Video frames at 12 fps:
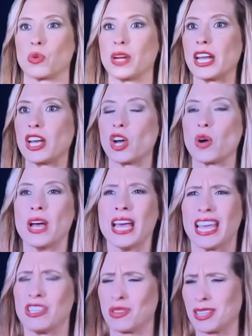that tornado,
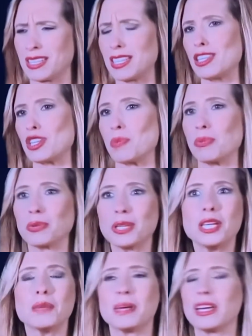and you can see the
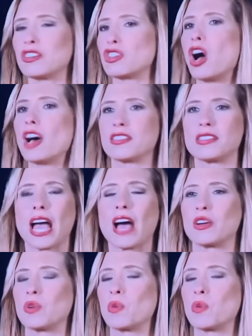debris being tossed out